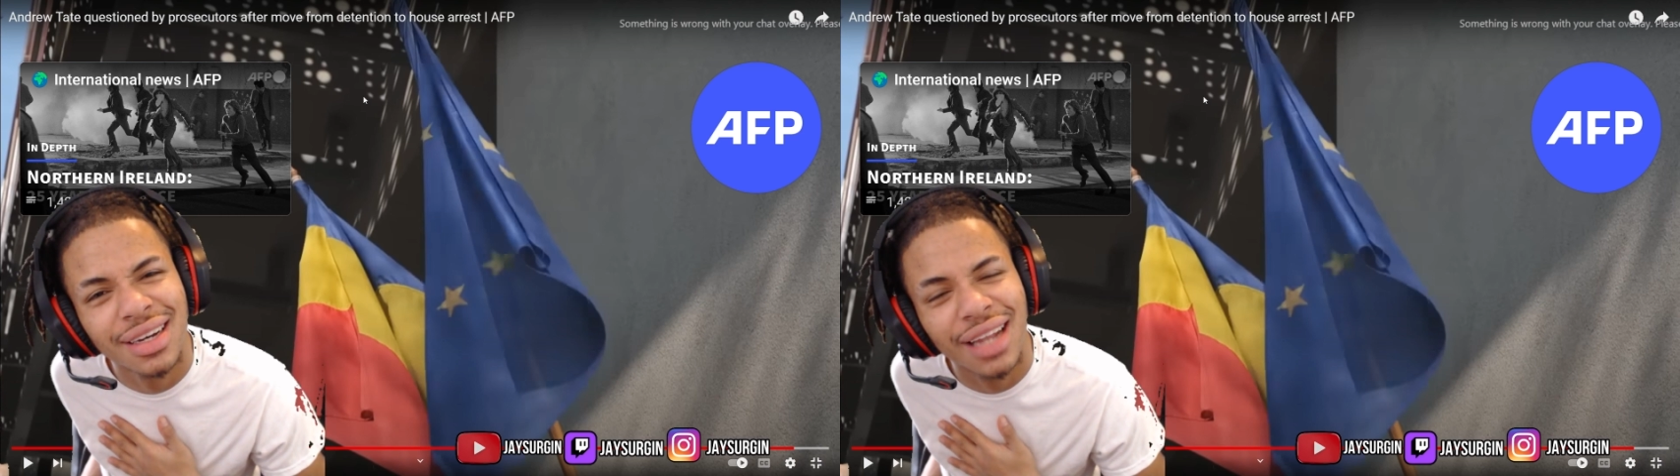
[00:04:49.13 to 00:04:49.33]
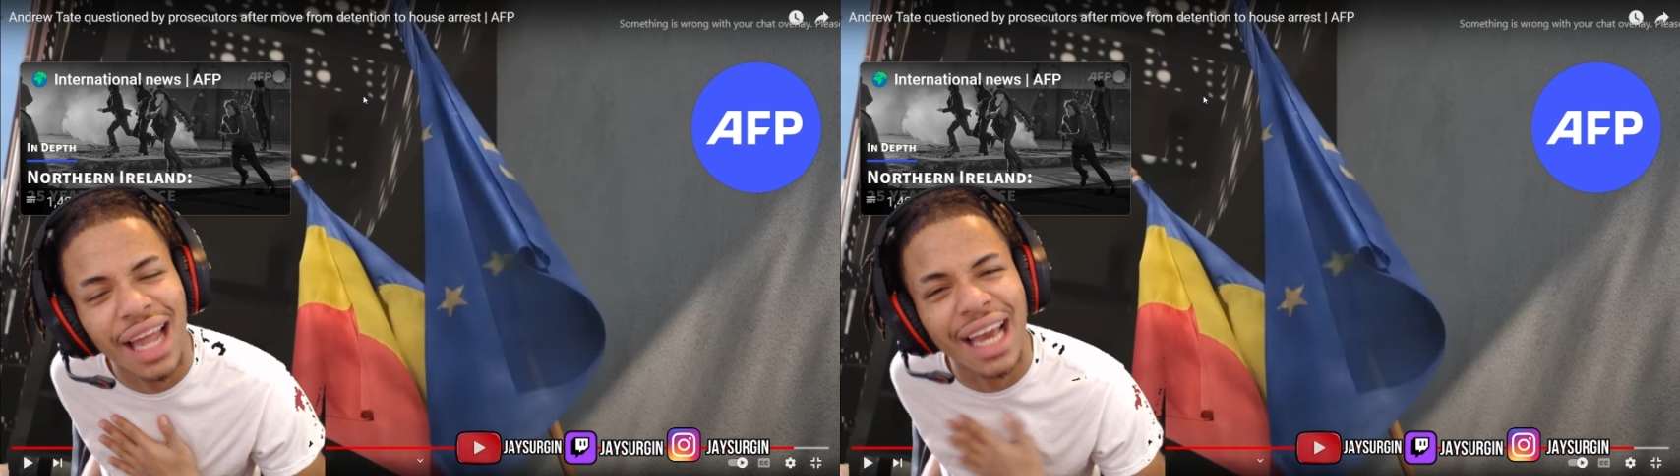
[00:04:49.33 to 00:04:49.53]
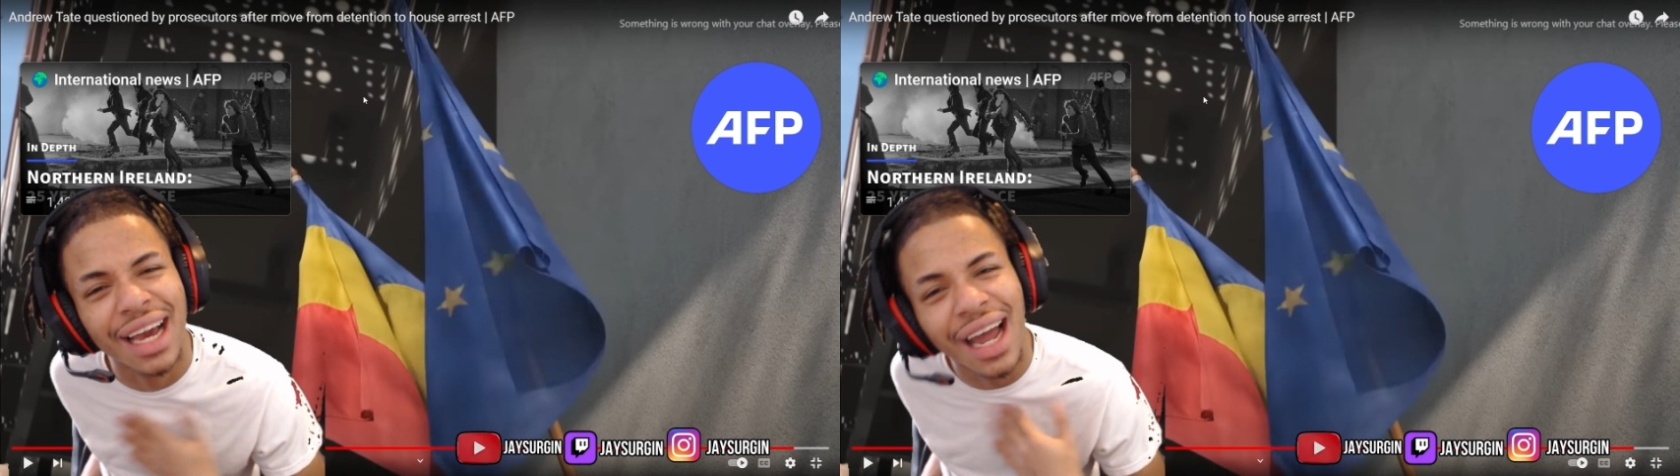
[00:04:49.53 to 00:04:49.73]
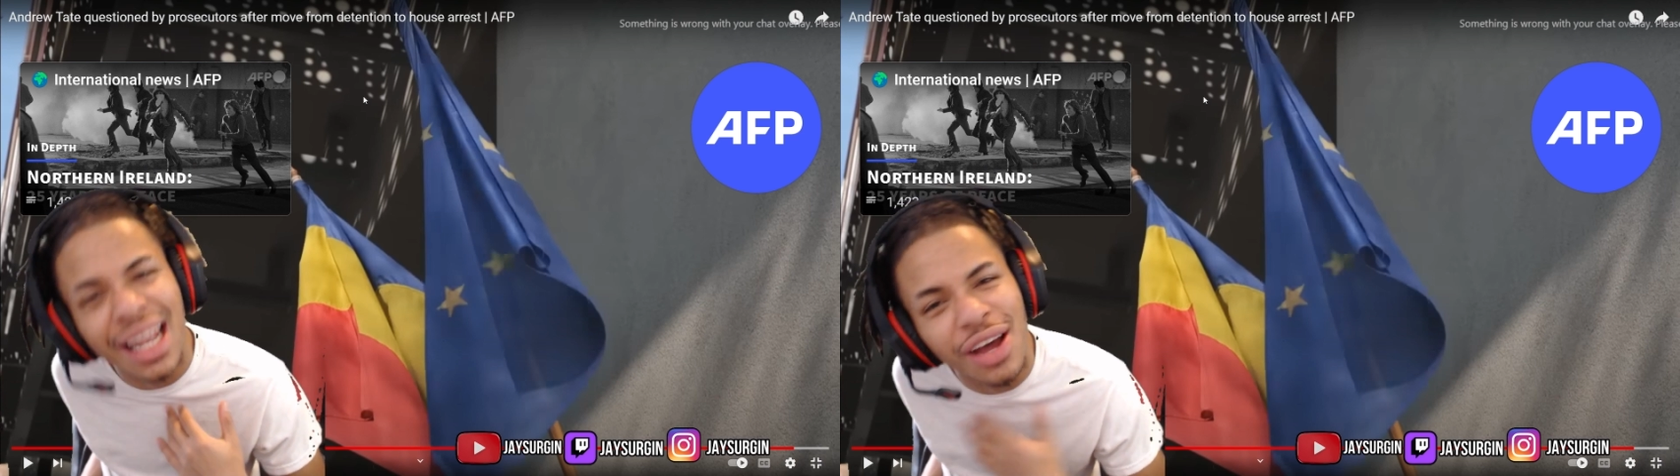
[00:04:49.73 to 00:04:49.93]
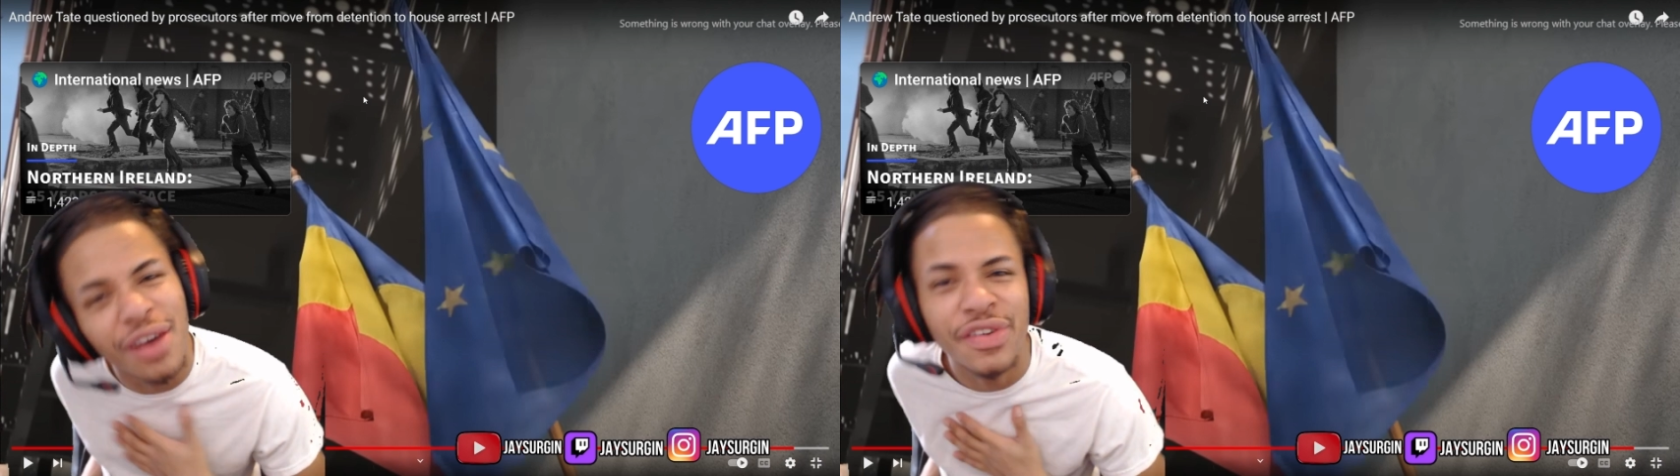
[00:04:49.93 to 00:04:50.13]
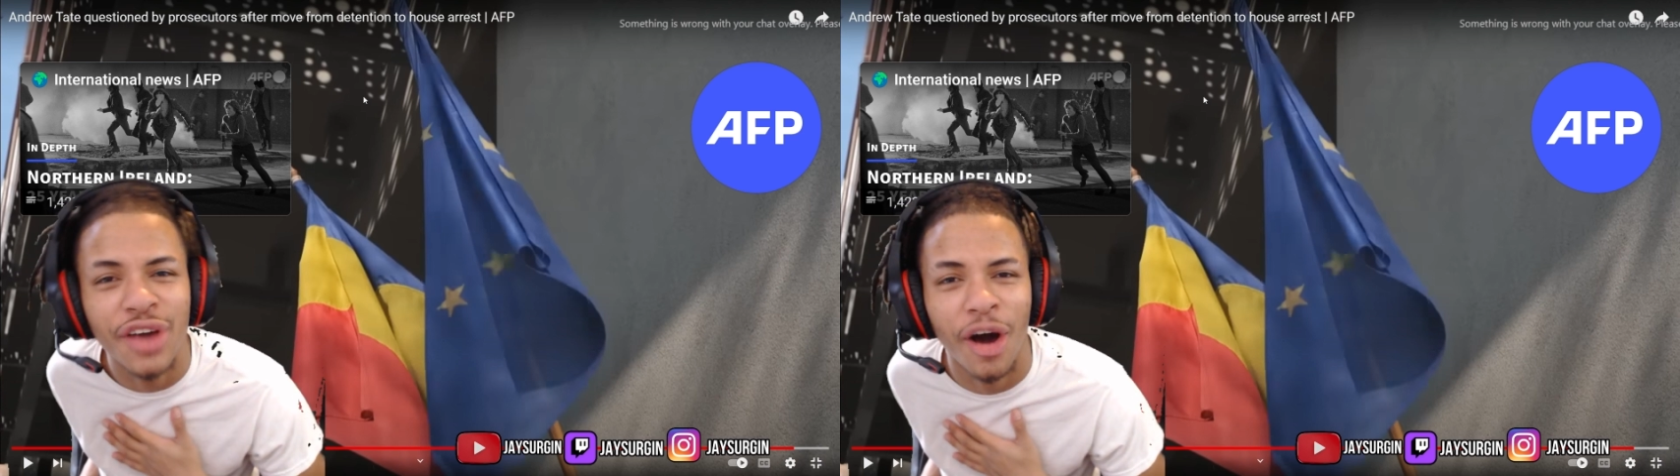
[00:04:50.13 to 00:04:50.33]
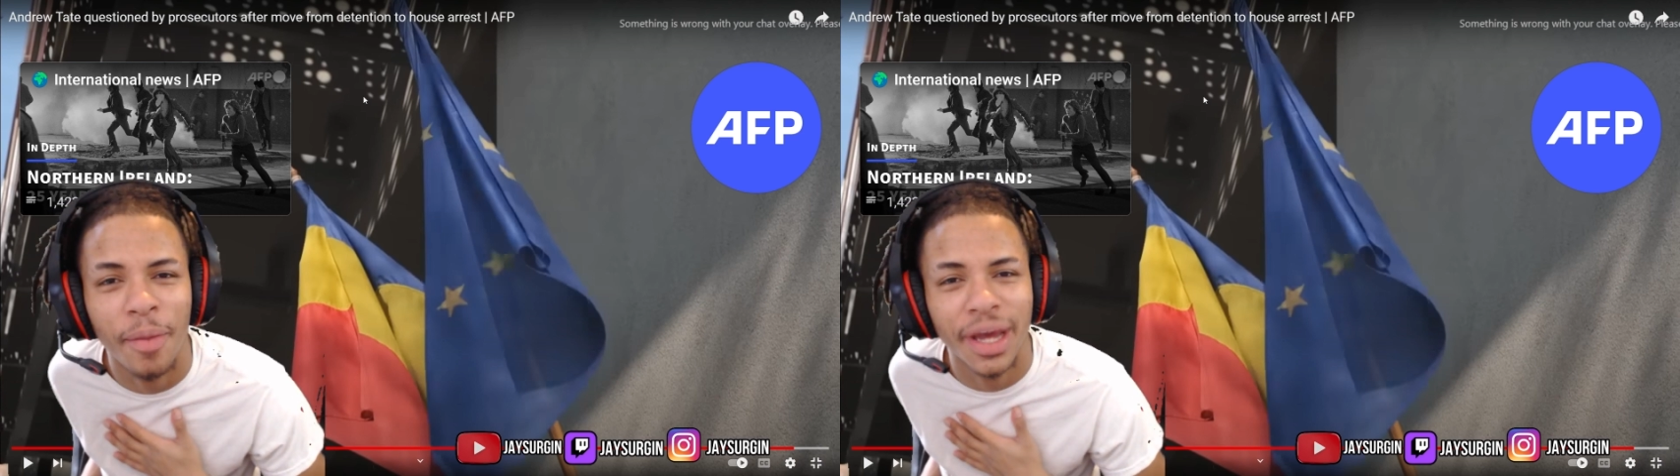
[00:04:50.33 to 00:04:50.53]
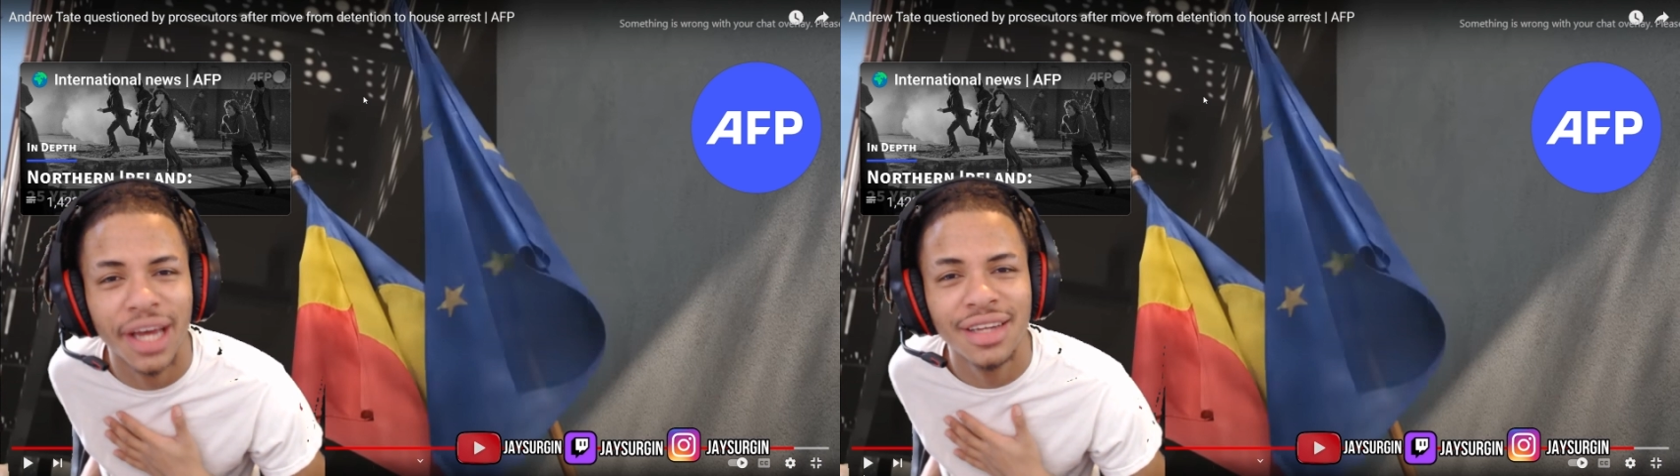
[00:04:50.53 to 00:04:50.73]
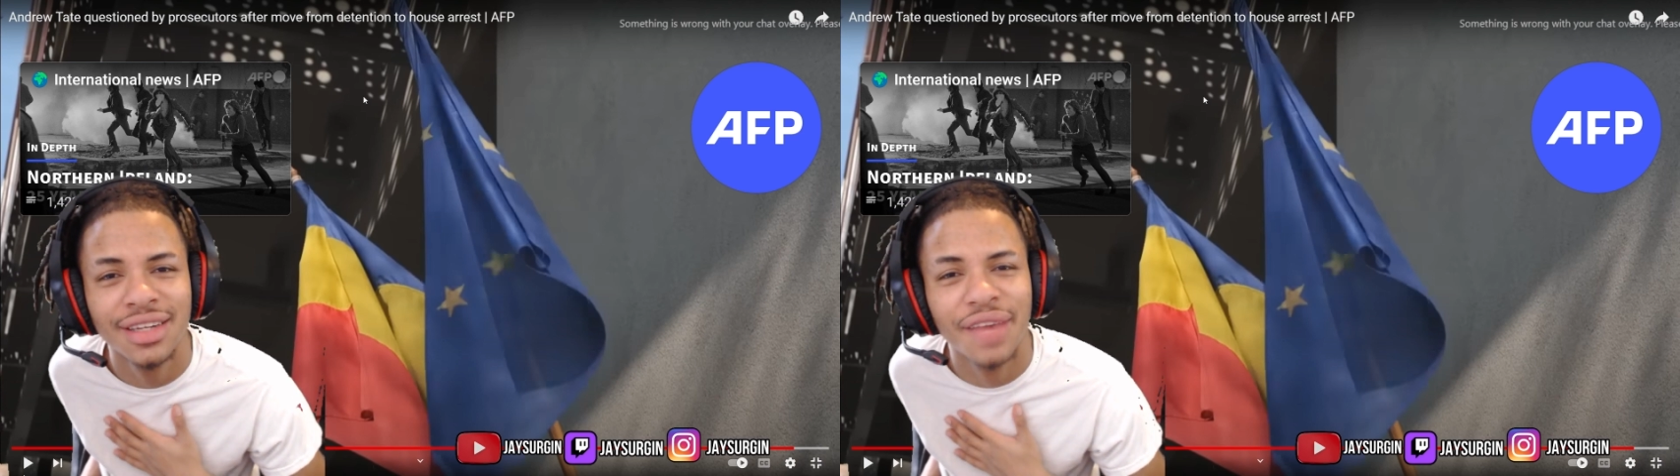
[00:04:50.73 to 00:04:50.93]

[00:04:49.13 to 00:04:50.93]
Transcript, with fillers: Like I love y'all, man.